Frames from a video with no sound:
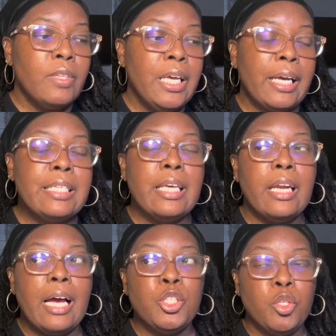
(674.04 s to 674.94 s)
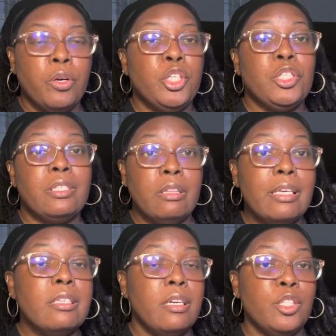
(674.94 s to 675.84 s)
like I said, I started just
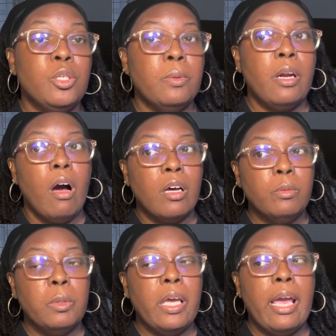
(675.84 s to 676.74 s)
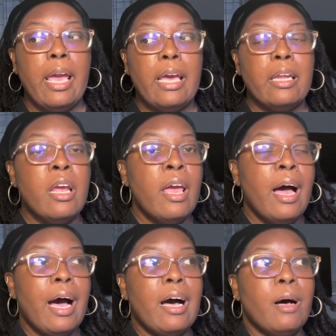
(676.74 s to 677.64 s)
listening to it audibly and
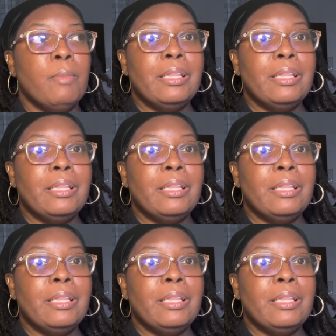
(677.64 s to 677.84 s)
um,